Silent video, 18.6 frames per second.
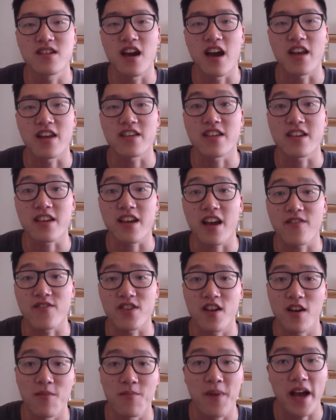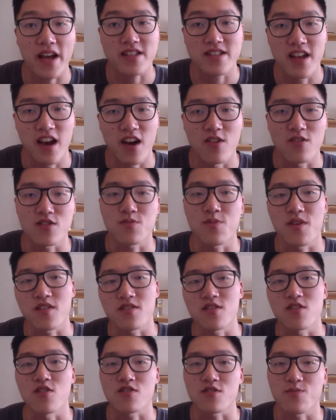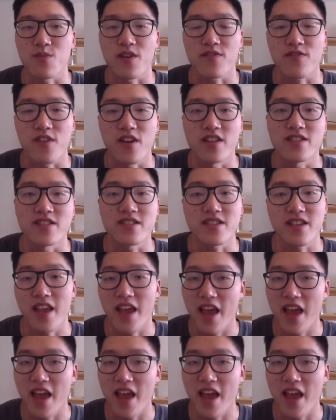and I think having come back now and spoken to lots of my friends,